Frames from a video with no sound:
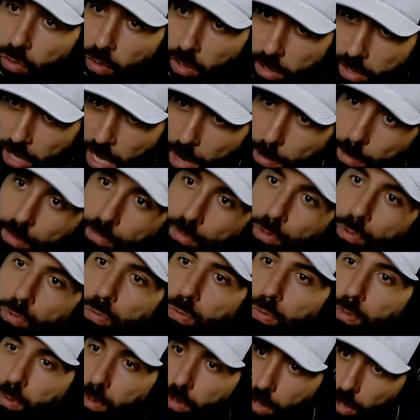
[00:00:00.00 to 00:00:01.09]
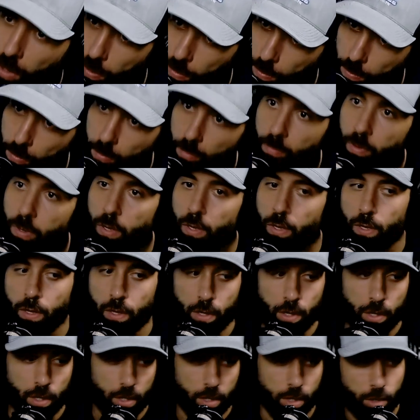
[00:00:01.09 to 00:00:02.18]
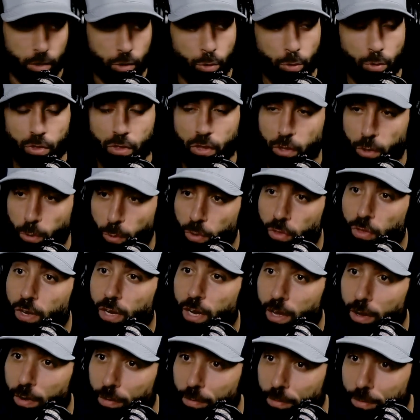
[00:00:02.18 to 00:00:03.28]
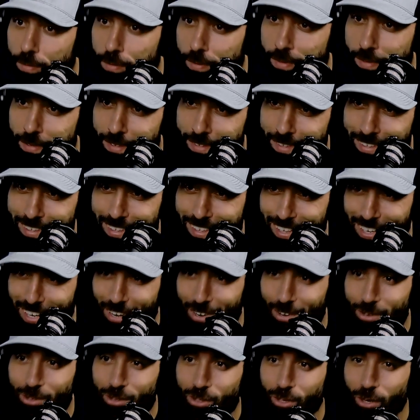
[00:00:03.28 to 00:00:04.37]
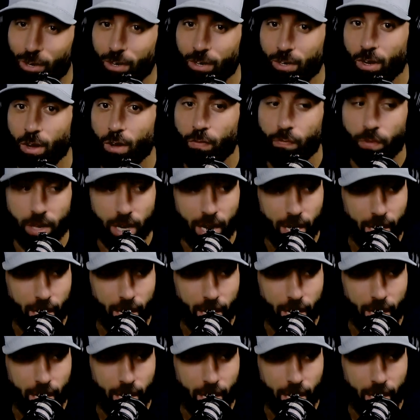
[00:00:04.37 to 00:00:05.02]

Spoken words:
top of you, you were the nail, starting off. And I